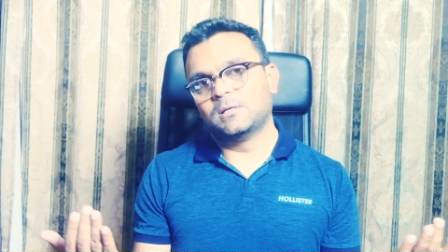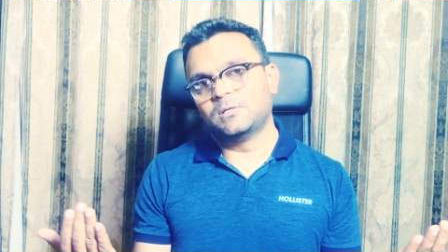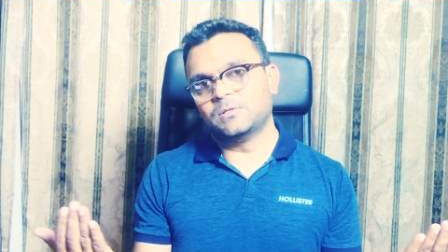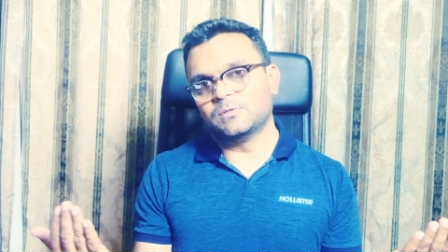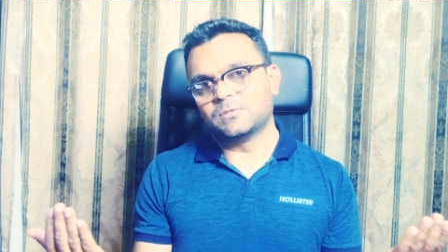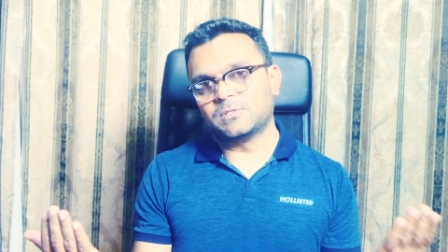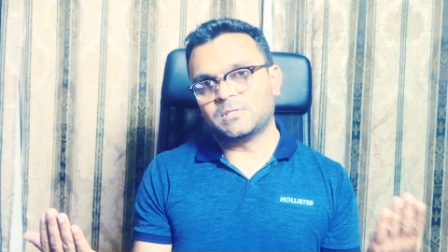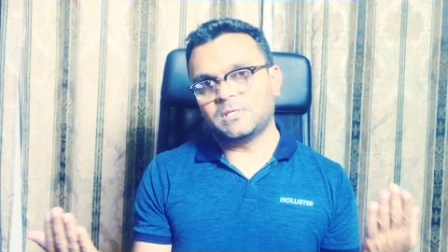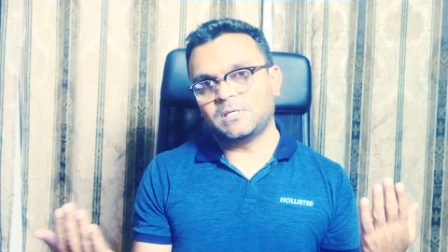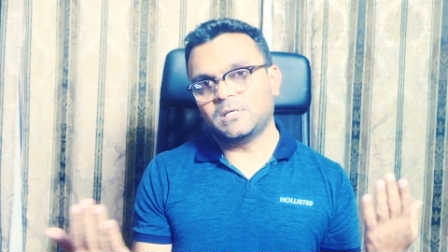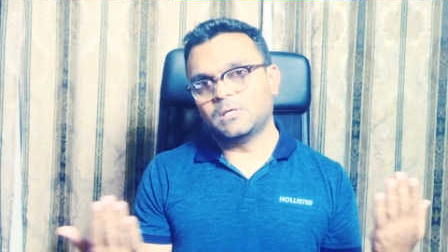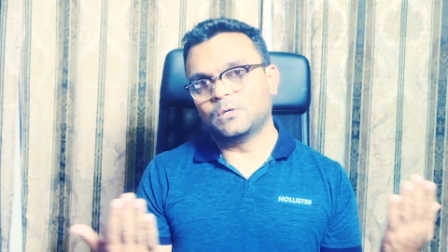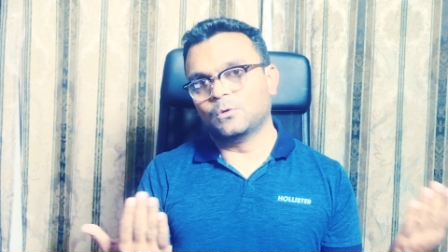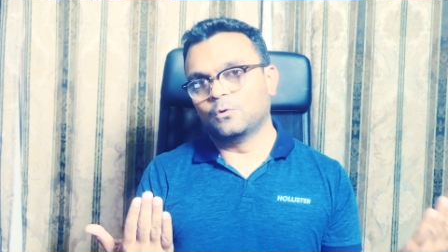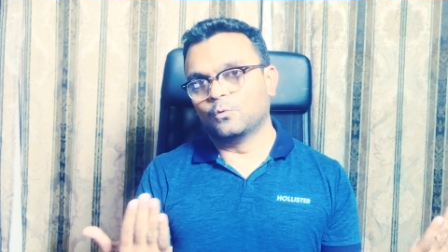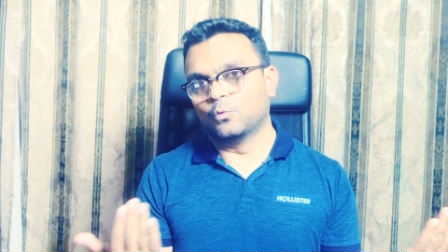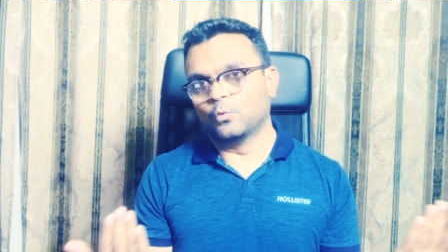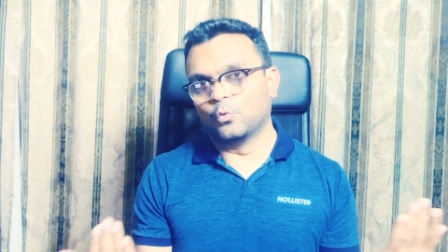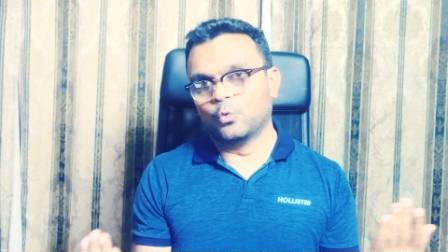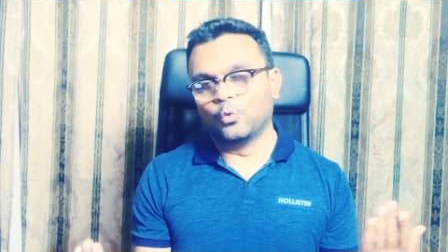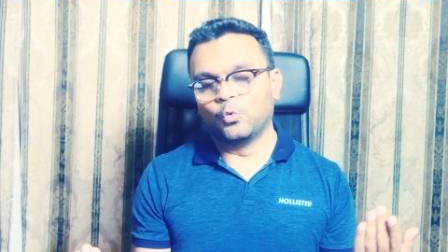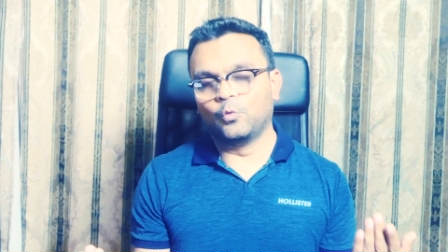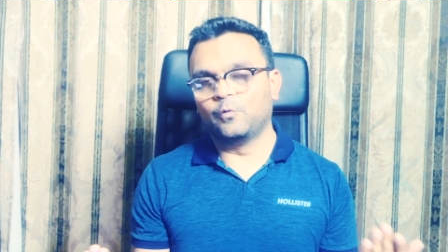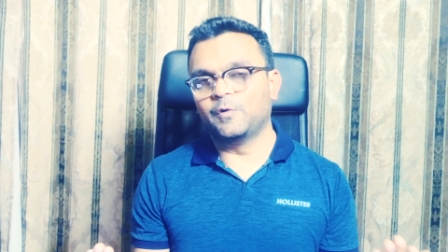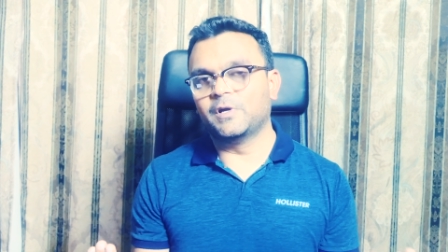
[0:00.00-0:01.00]
to see
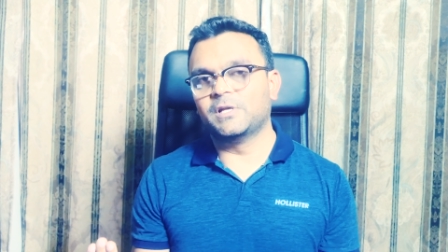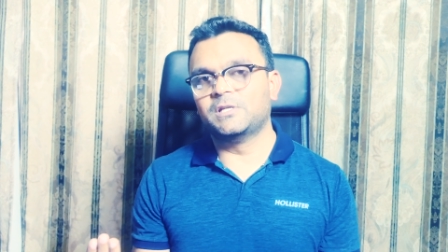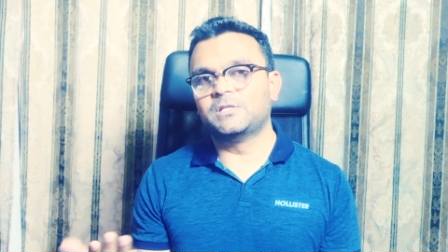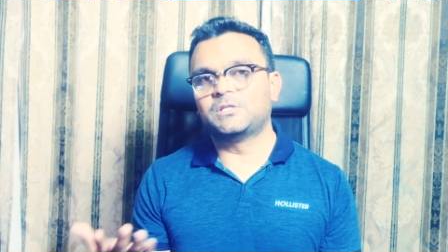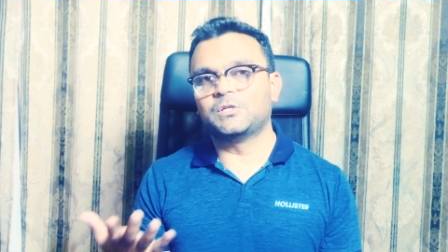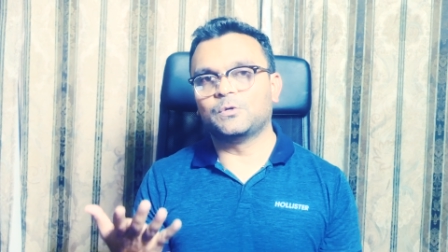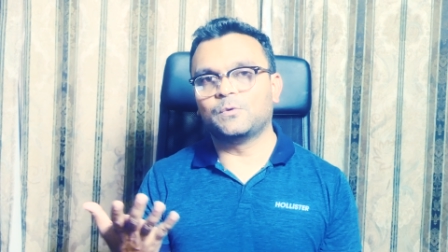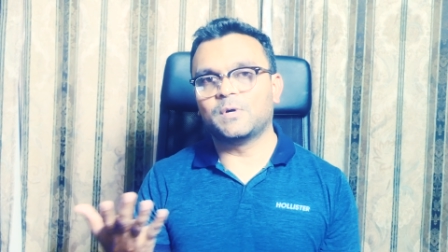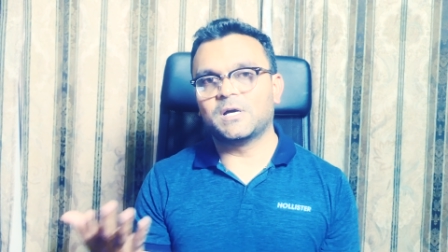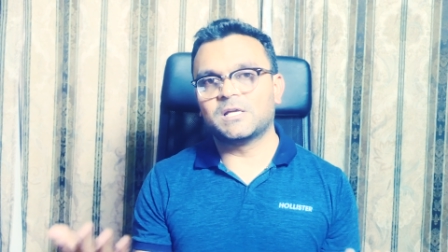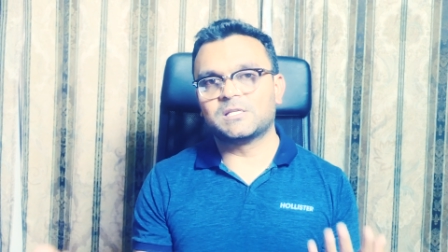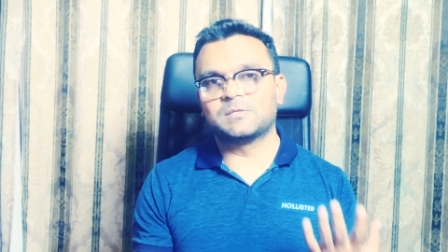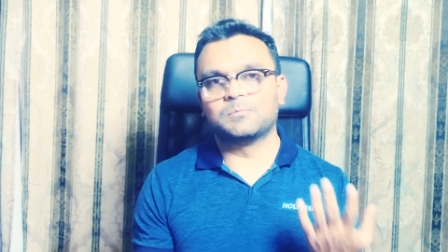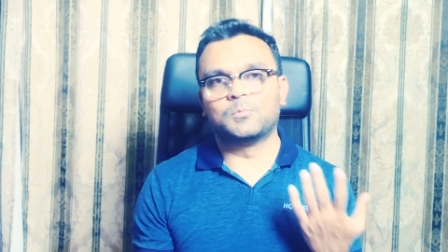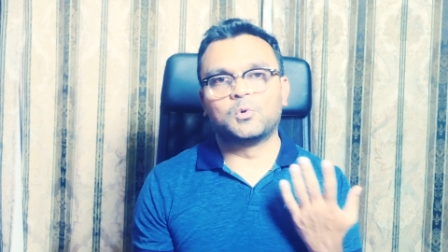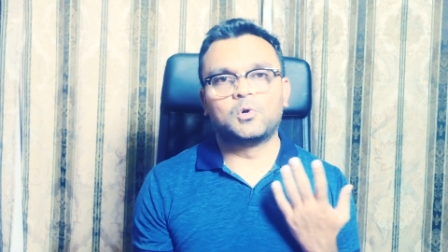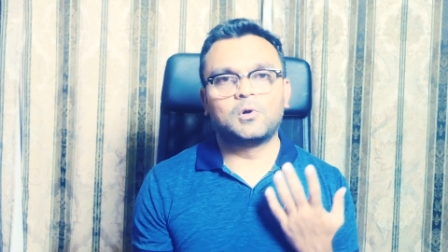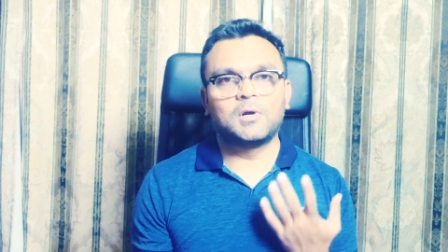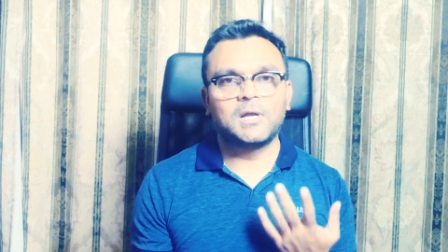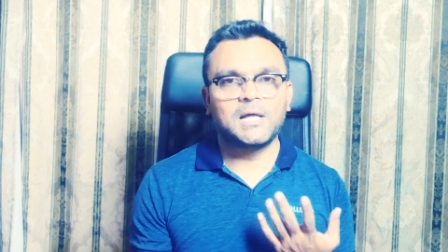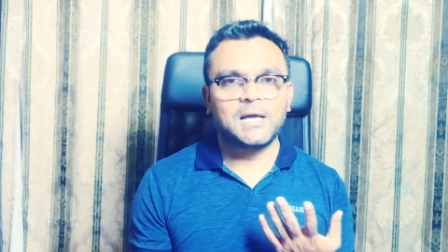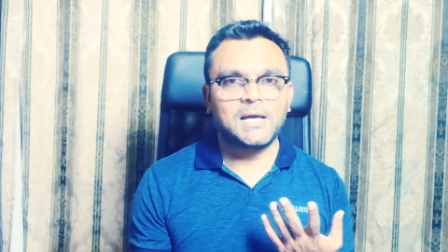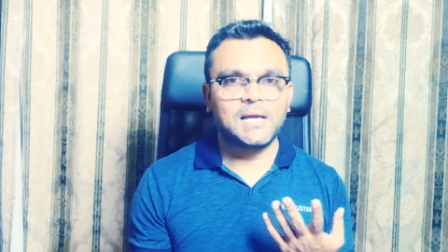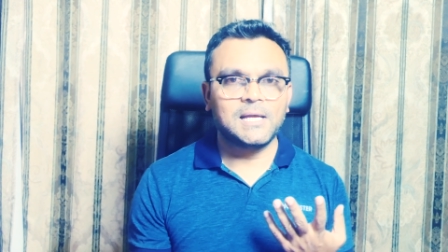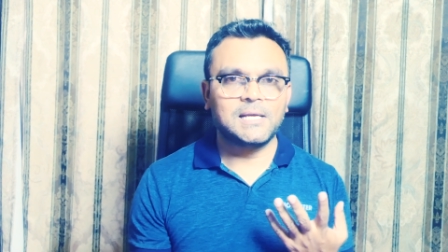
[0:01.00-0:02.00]
who, who wins, who has
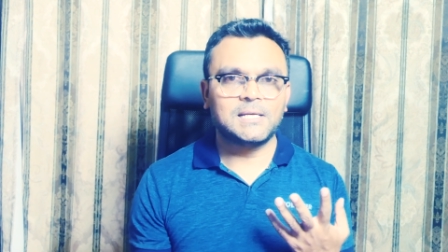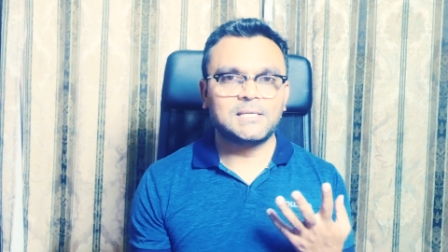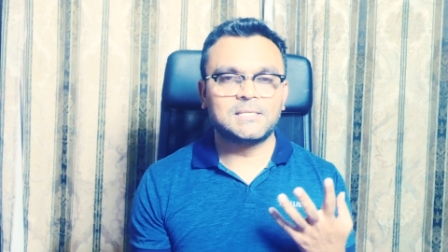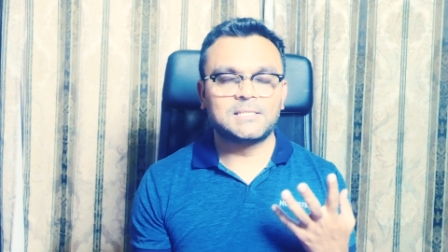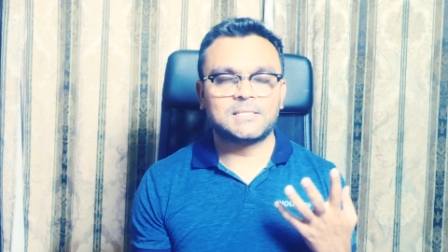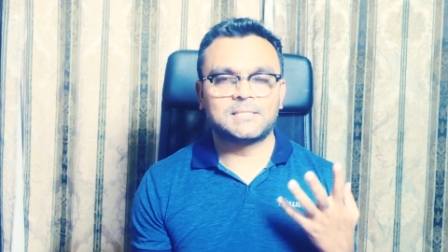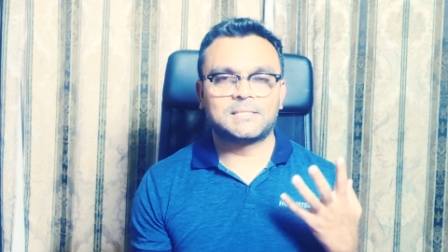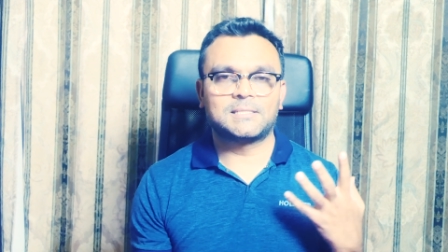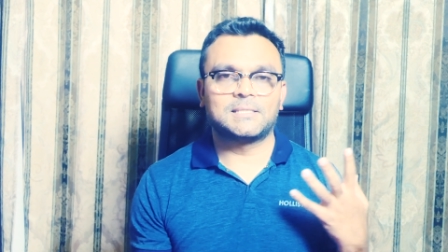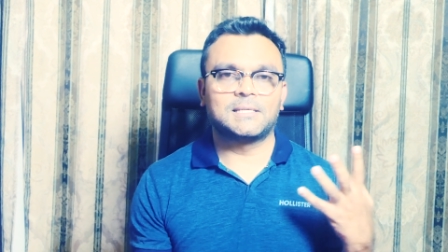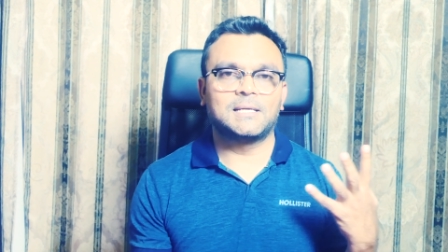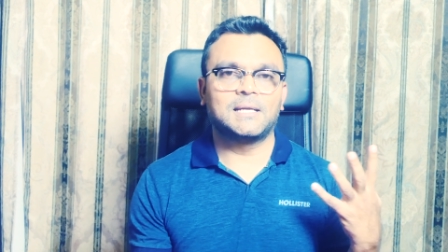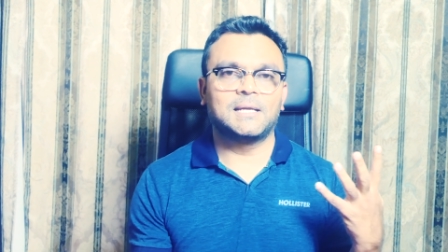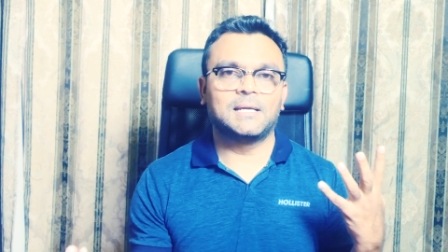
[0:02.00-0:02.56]
more likes,